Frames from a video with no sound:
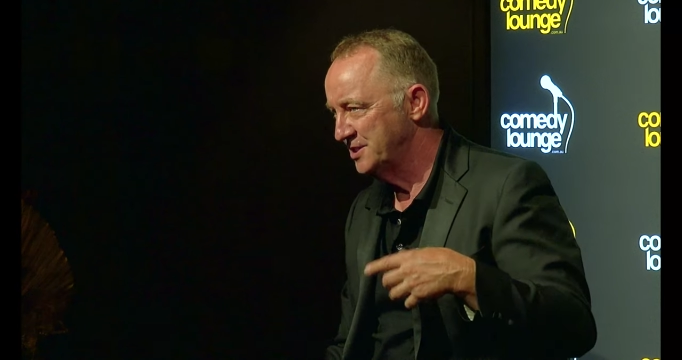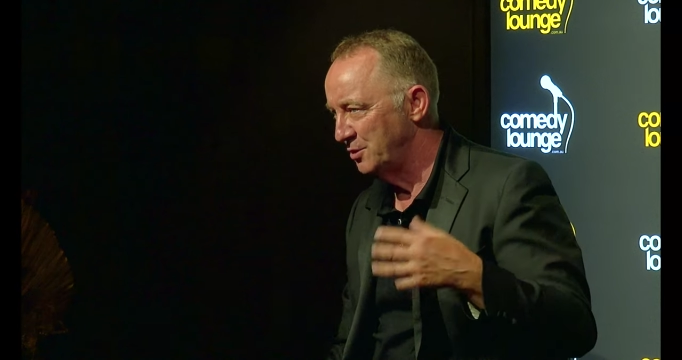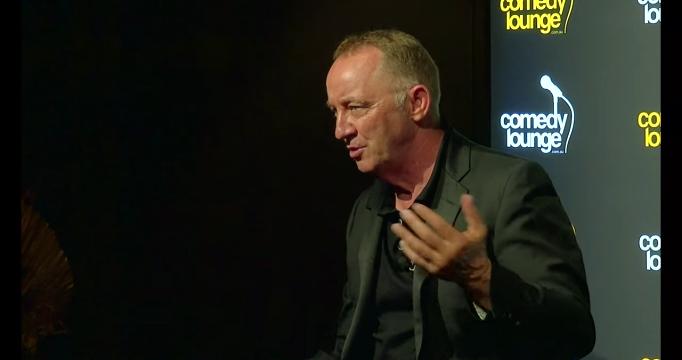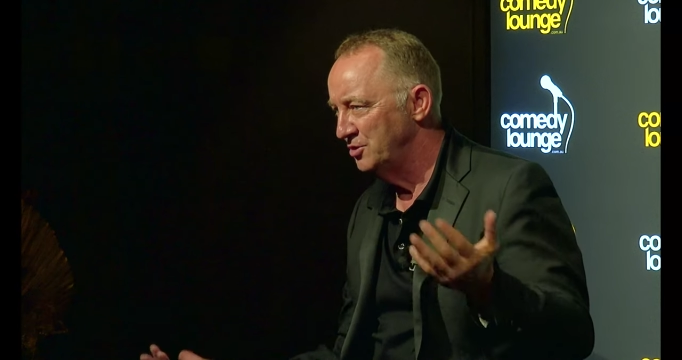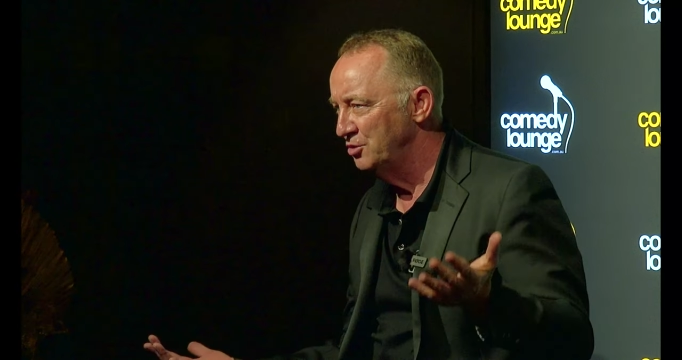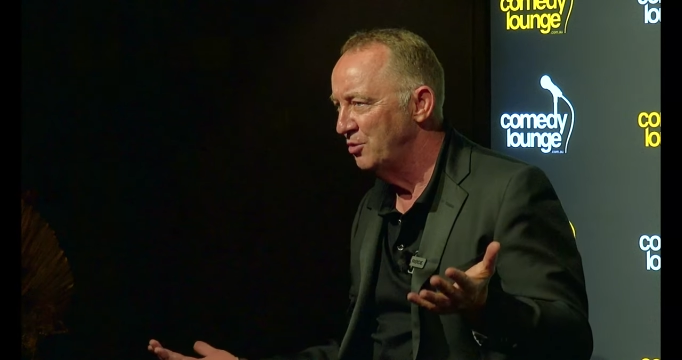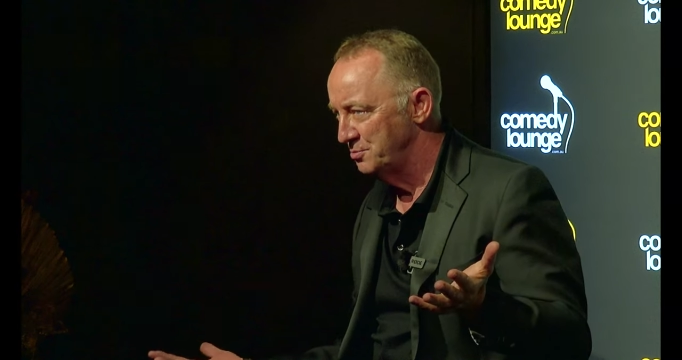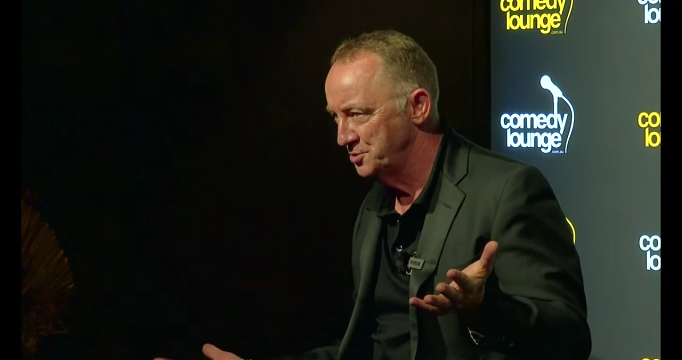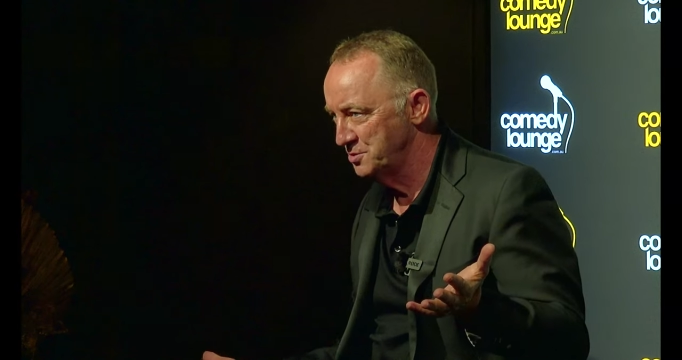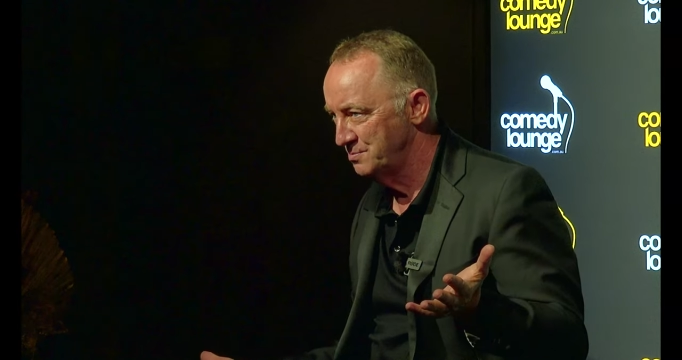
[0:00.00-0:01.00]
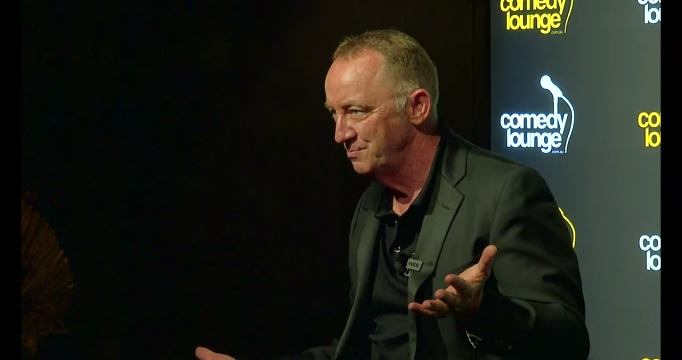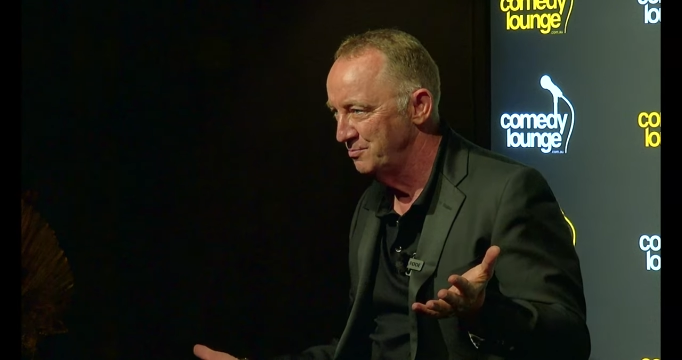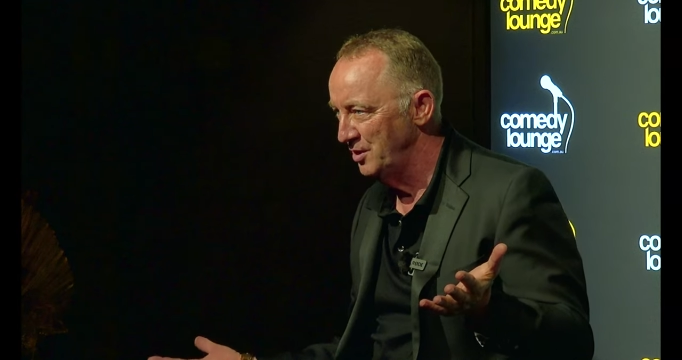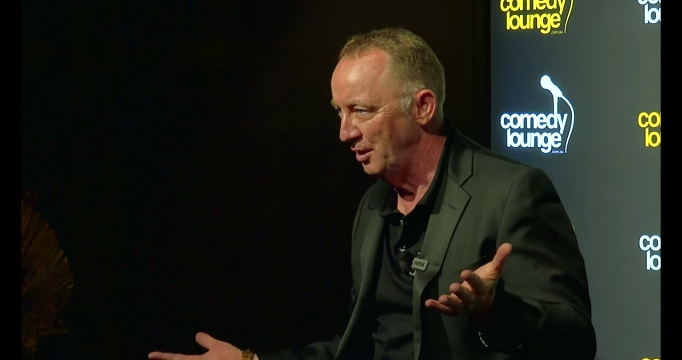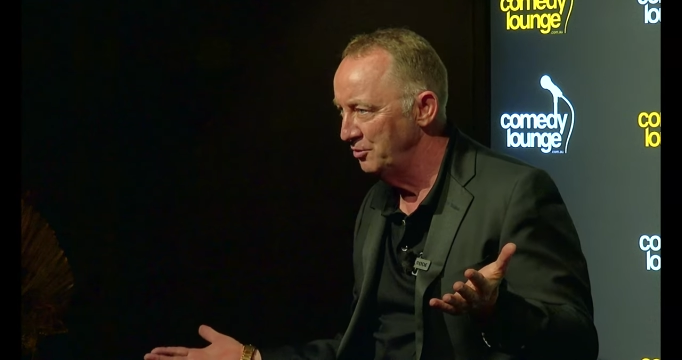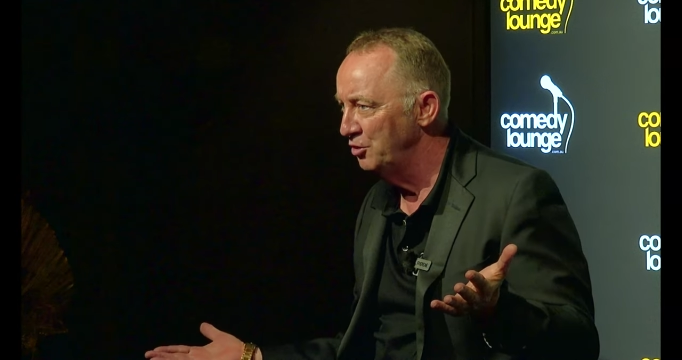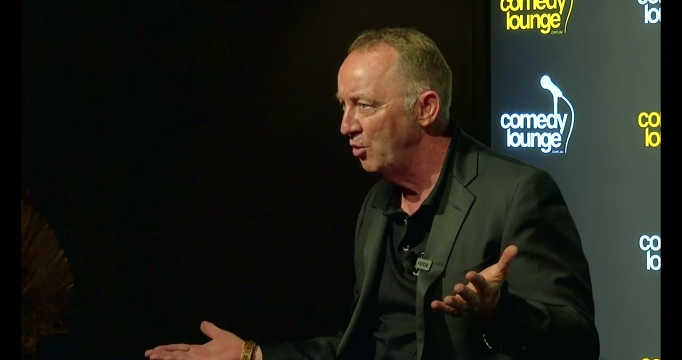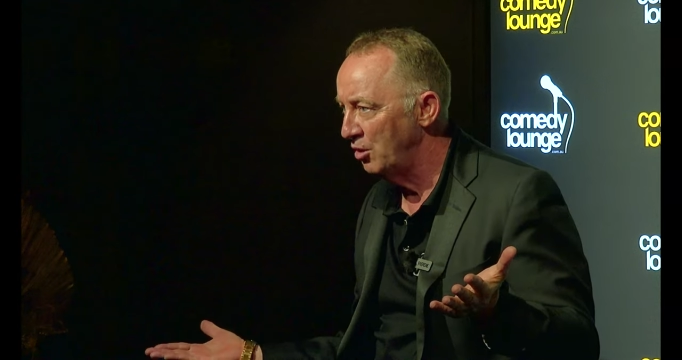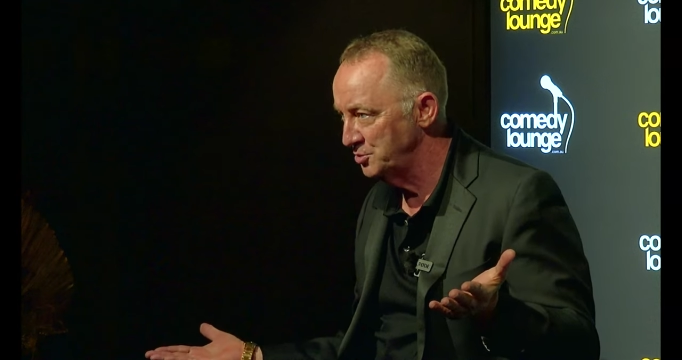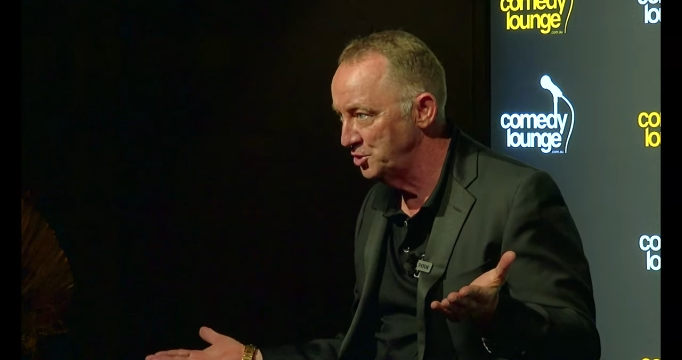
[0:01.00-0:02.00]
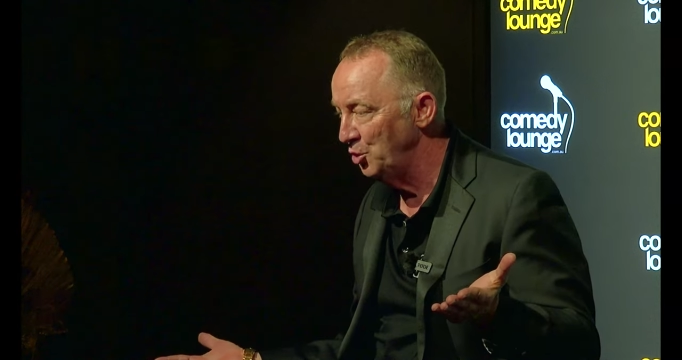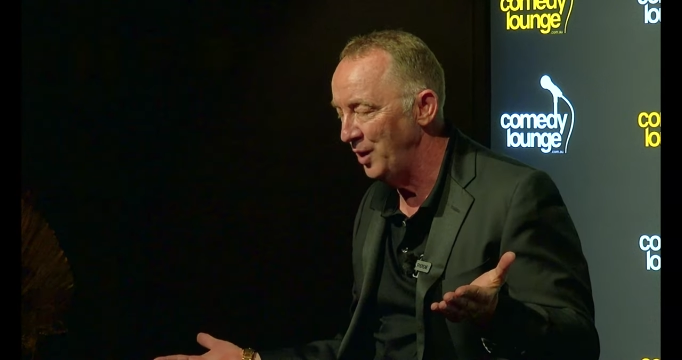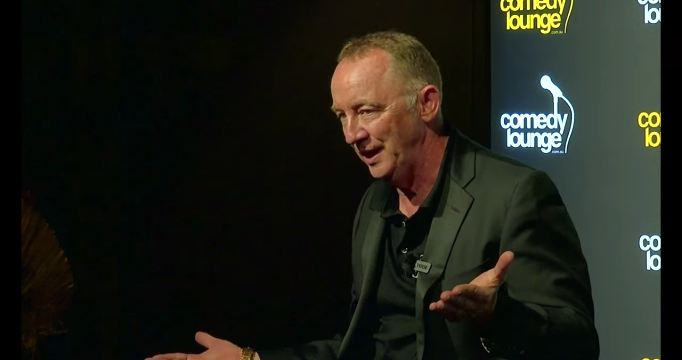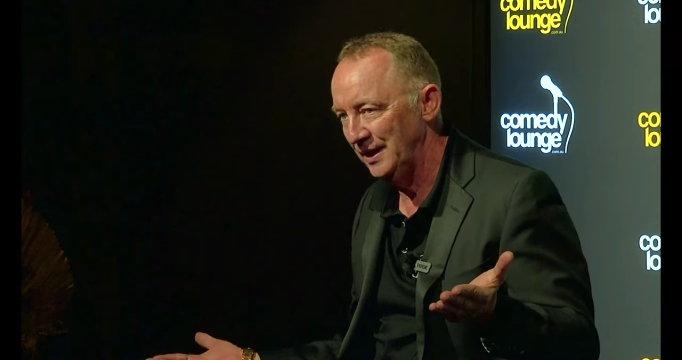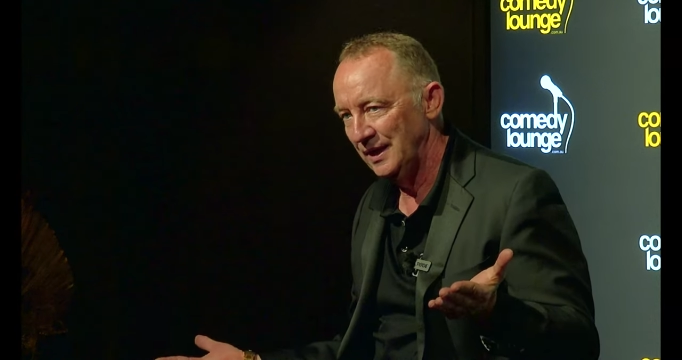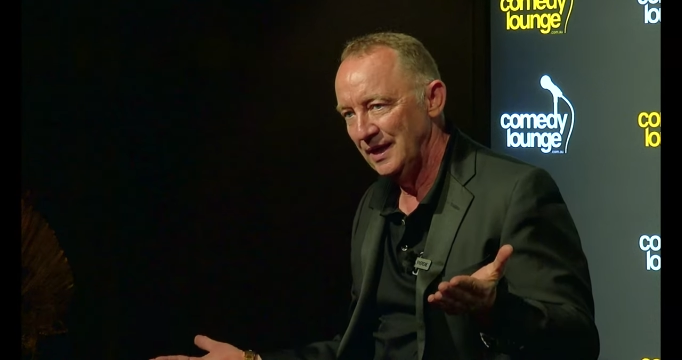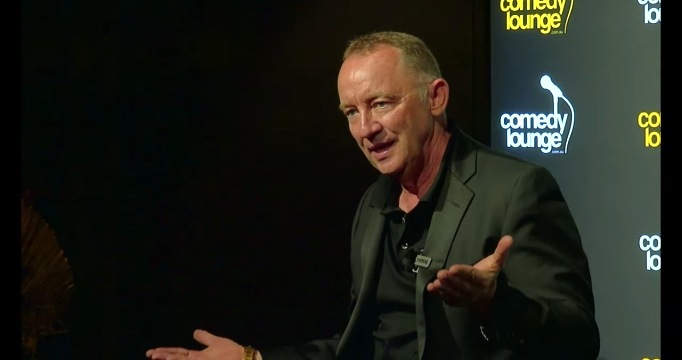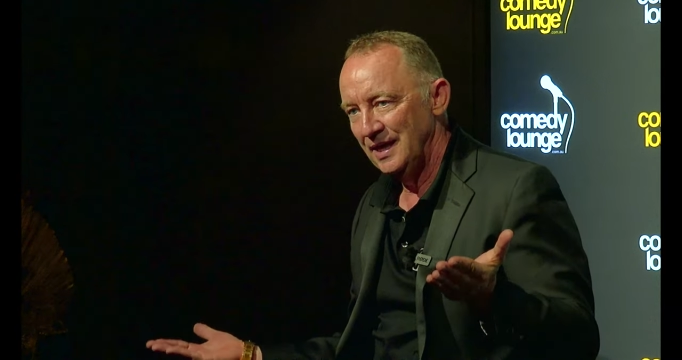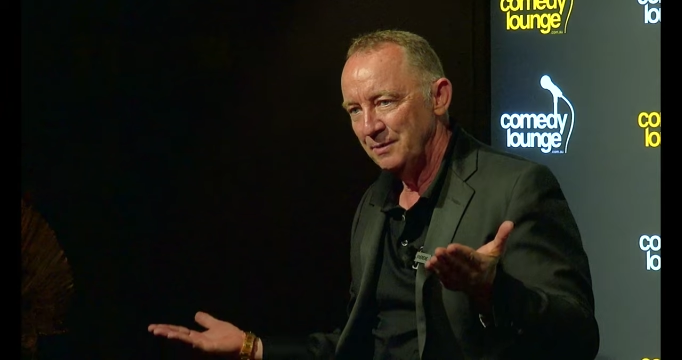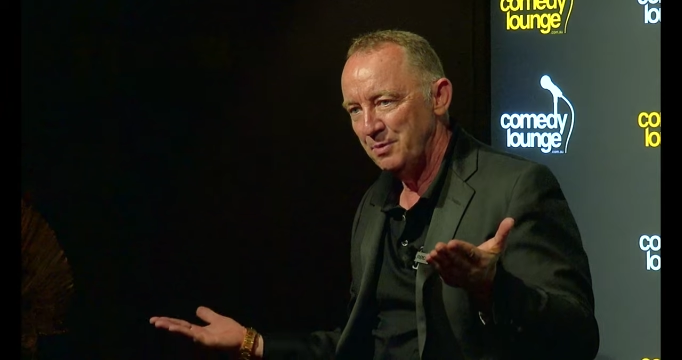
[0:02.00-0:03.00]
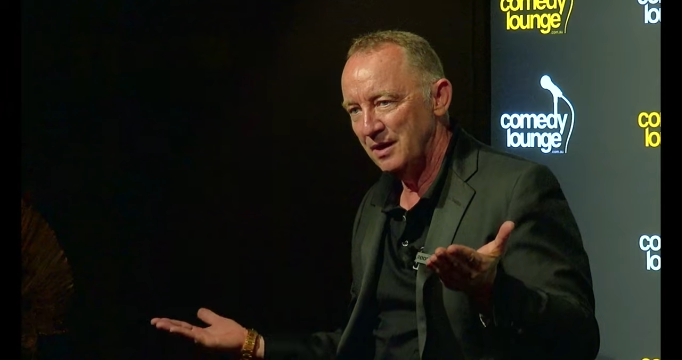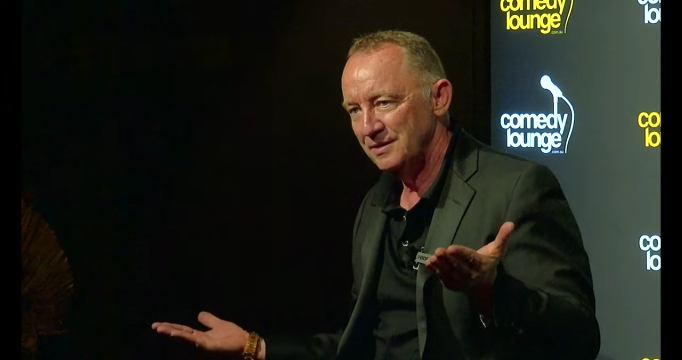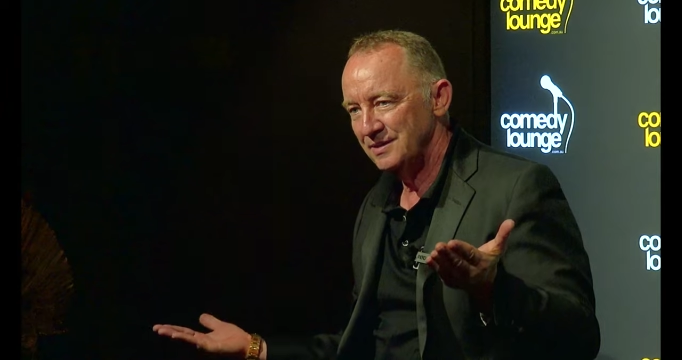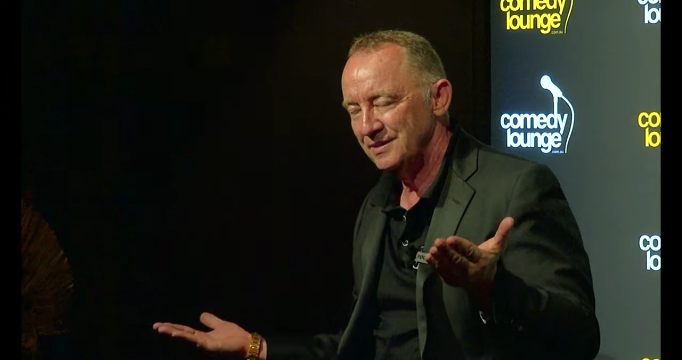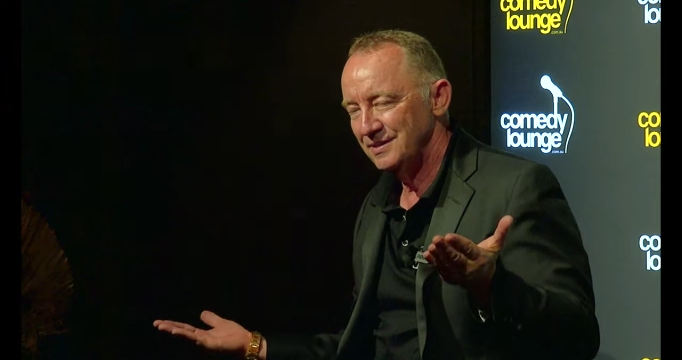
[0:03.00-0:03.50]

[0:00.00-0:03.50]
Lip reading: So I knew I was, you know, knew what I was doing, but